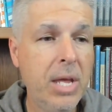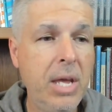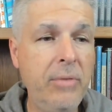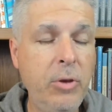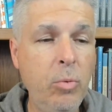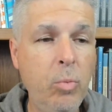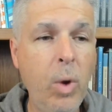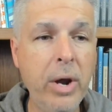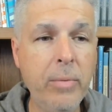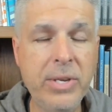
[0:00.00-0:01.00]
If you
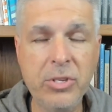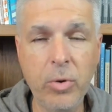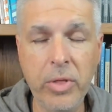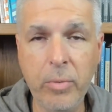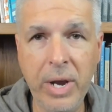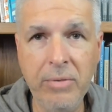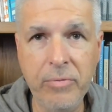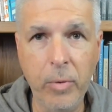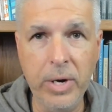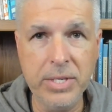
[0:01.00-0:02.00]
want to restore the
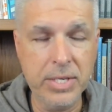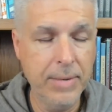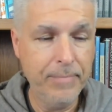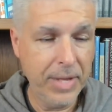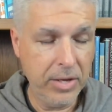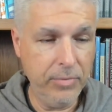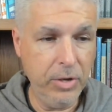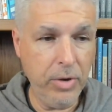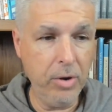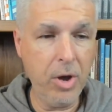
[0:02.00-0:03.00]
rainforest,
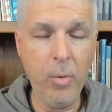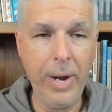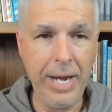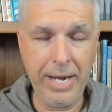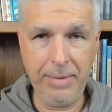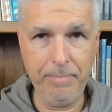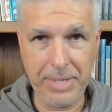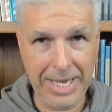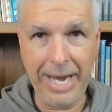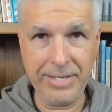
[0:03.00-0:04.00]
you don't go in and
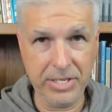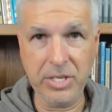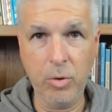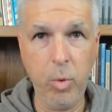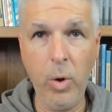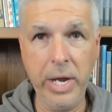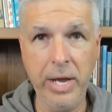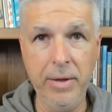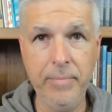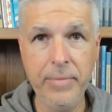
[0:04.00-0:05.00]
plant a
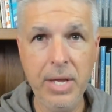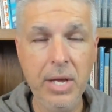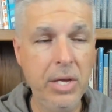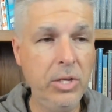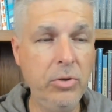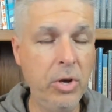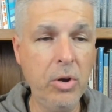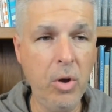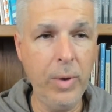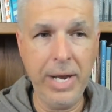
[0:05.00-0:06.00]
sequoia. You don't
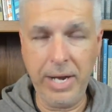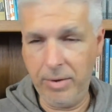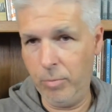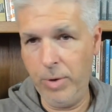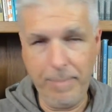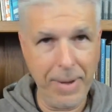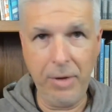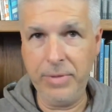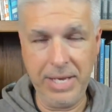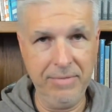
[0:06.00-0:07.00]
go in and rip
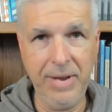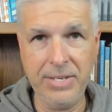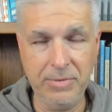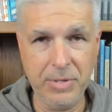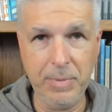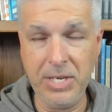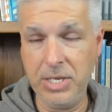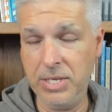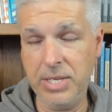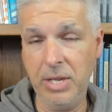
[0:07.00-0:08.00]
out the invasive
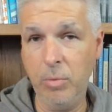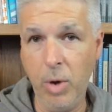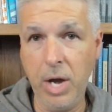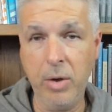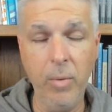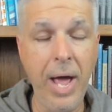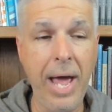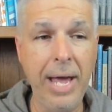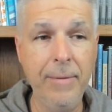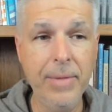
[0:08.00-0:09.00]
species and then walk
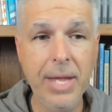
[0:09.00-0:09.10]
away.